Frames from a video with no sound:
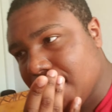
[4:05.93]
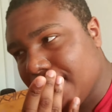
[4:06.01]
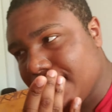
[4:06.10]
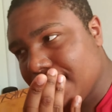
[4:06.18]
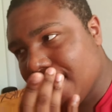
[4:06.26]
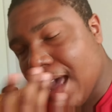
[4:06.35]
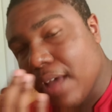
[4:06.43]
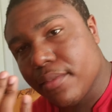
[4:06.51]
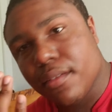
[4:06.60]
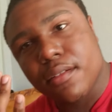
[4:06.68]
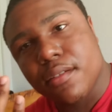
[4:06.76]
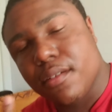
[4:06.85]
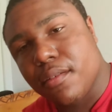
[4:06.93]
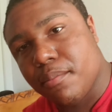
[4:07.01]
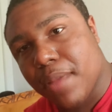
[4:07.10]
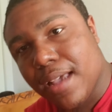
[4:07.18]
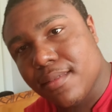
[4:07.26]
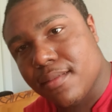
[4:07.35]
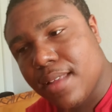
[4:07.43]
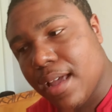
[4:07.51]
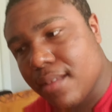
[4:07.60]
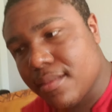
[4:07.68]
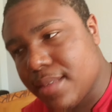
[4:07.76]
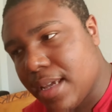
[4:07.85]
And then after you master
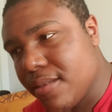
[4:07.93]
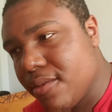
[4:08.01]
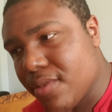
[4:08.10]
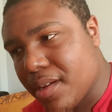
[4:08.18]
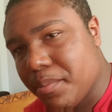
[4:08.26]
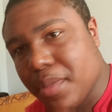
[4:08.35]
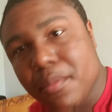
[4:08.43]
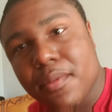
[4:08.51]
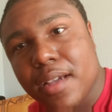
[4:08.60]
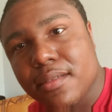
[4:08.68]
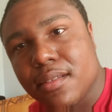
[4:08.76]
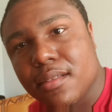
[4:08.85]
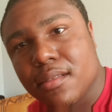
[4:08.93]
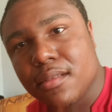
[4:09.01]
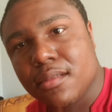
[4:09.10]
that, then you try and memorize it.